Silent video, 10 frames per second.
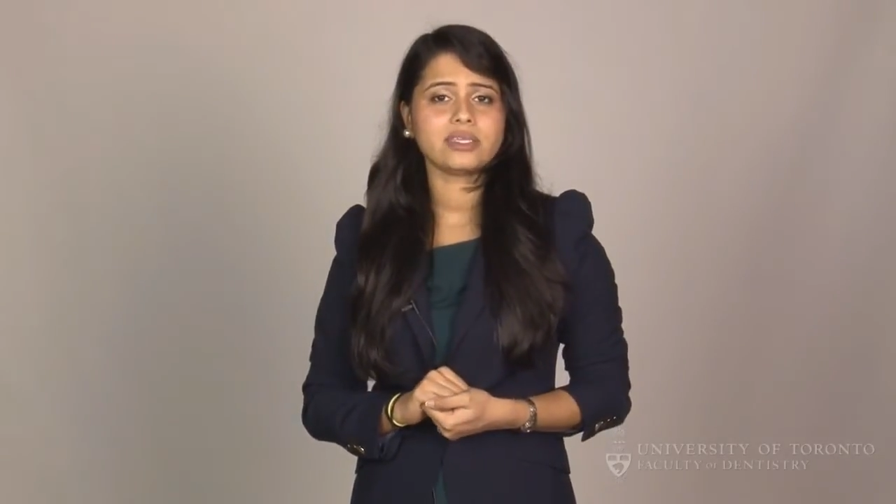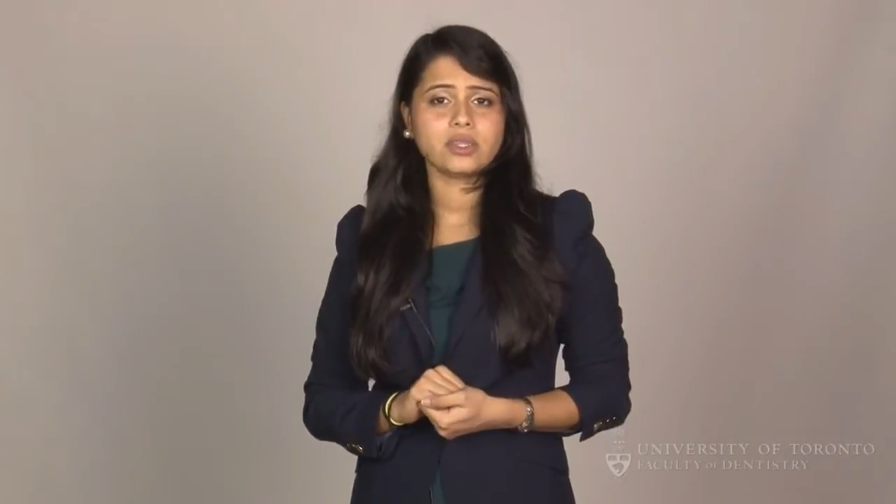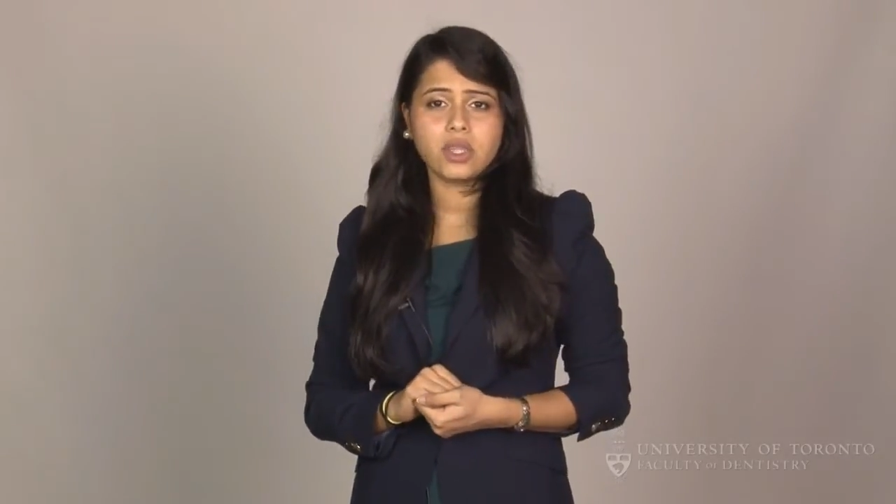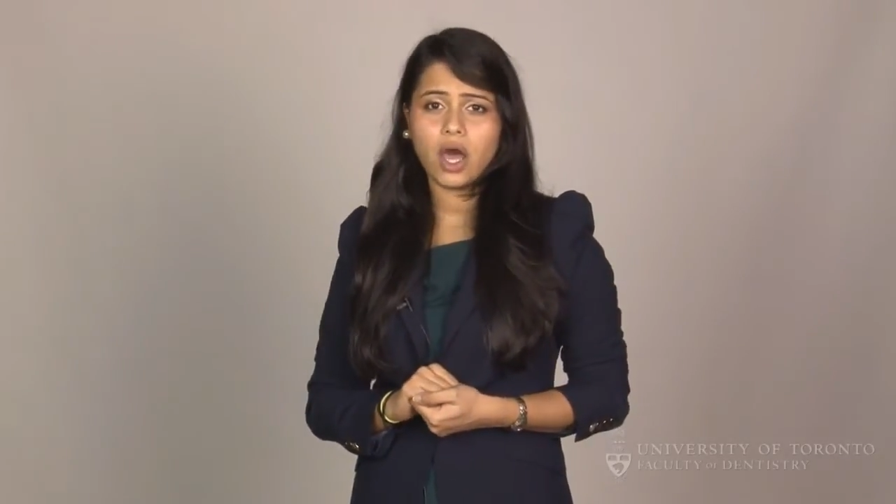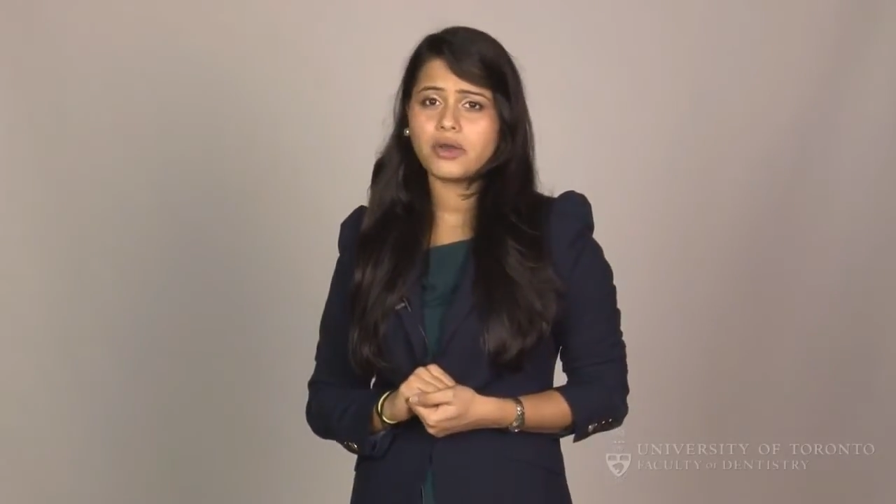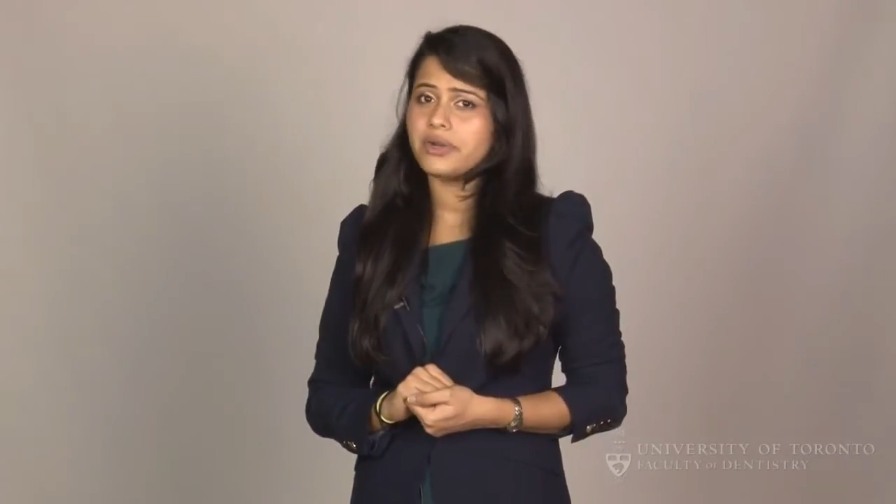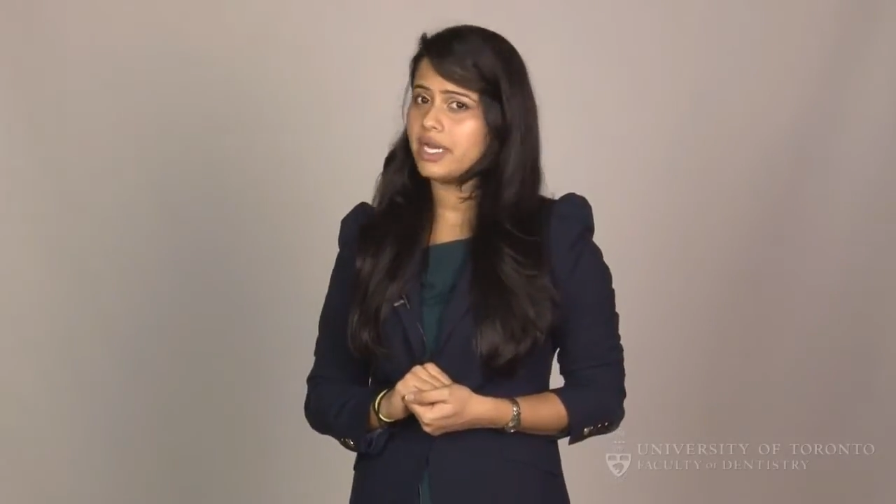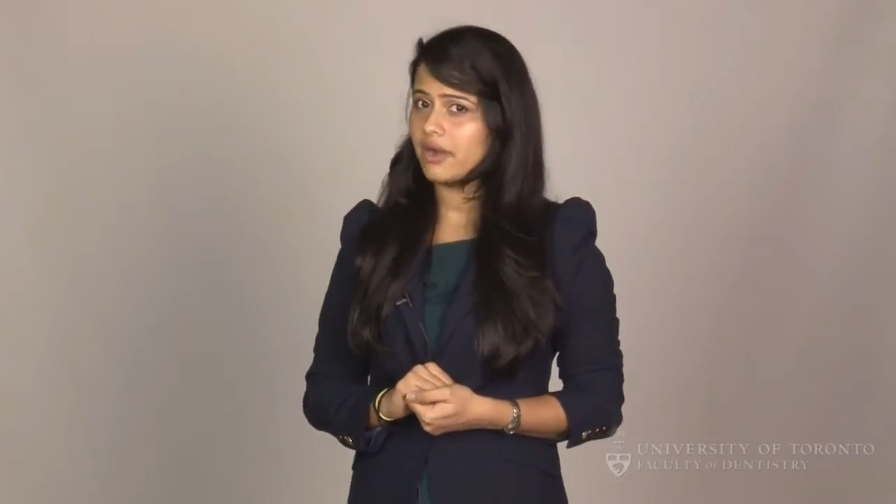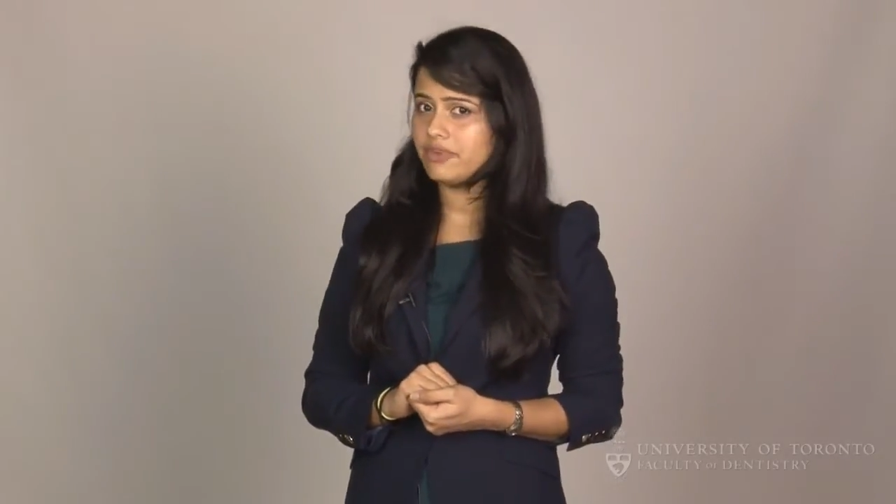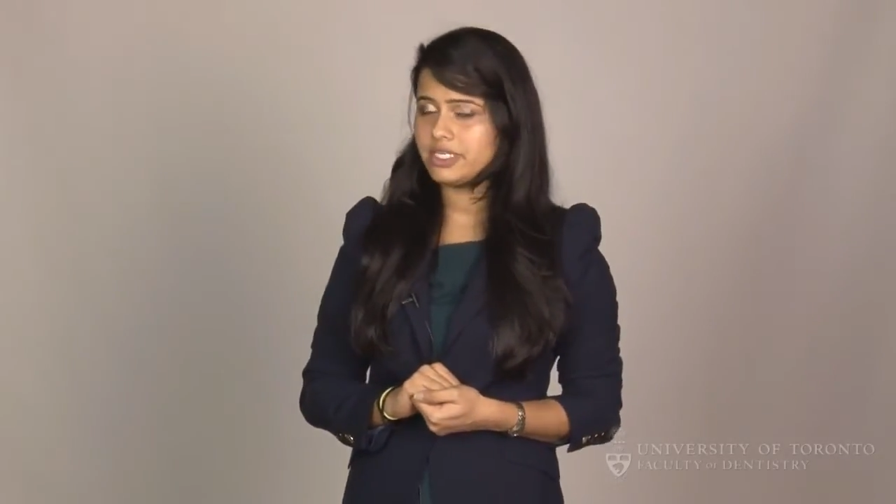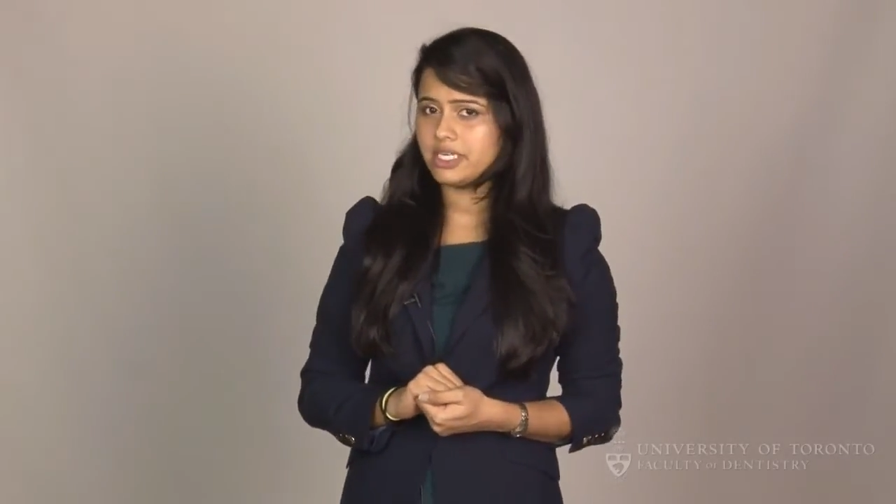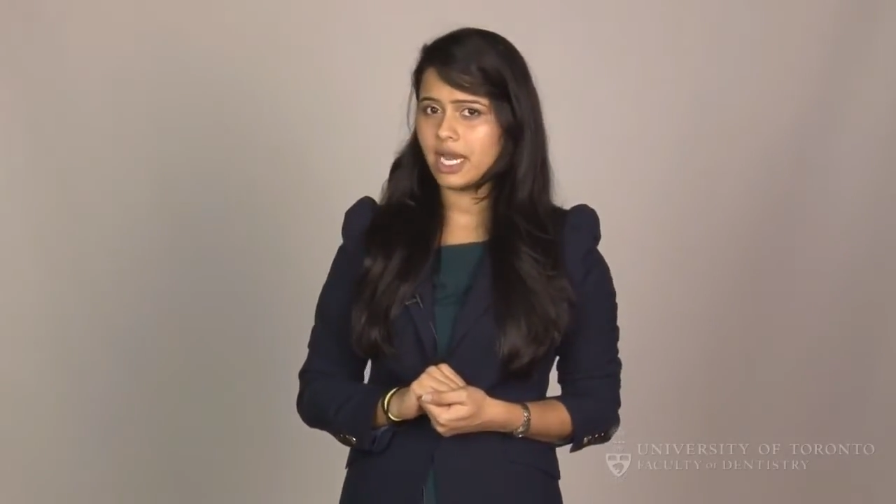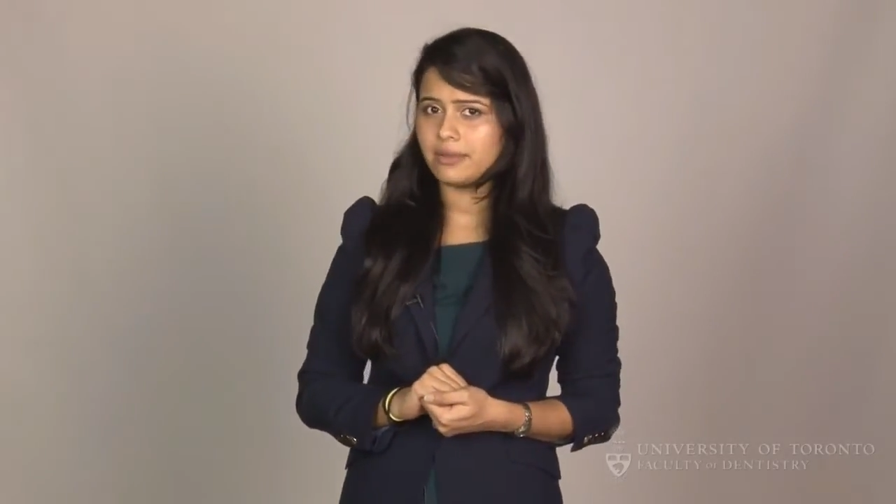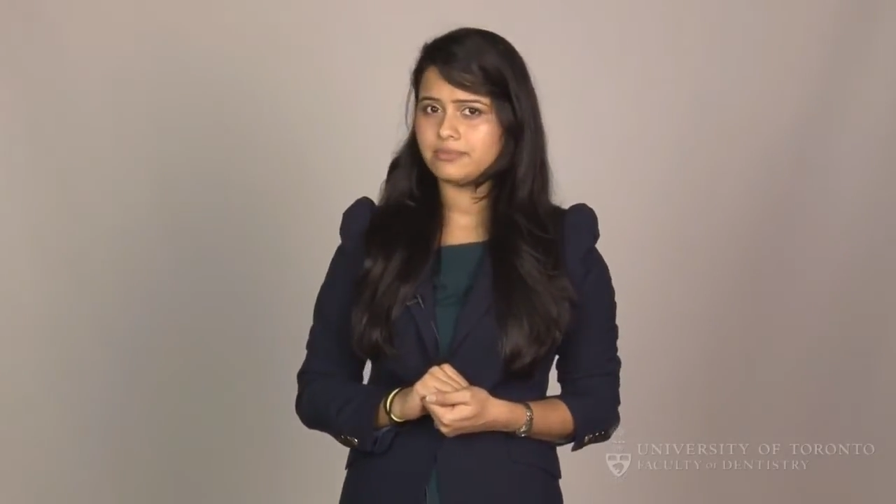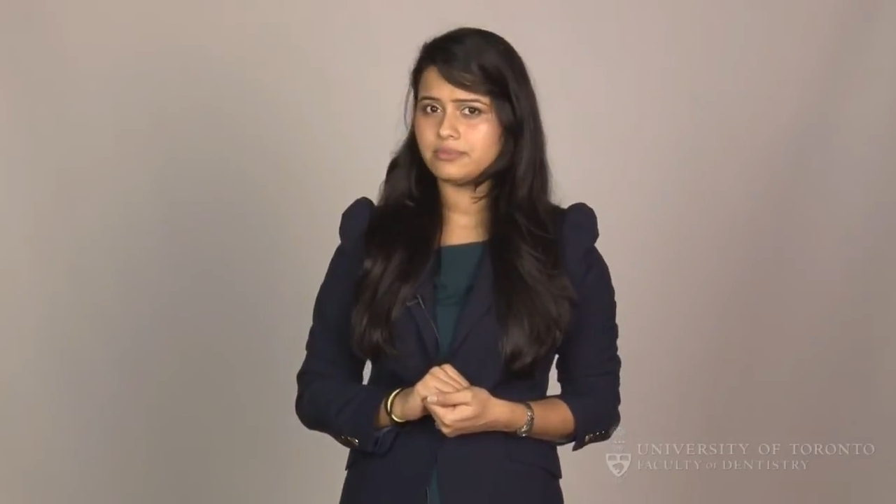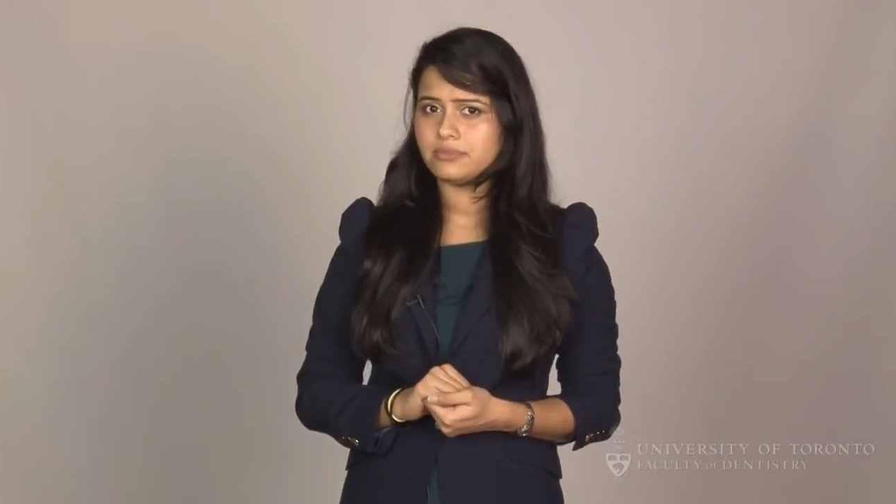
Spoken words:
a long recovery time.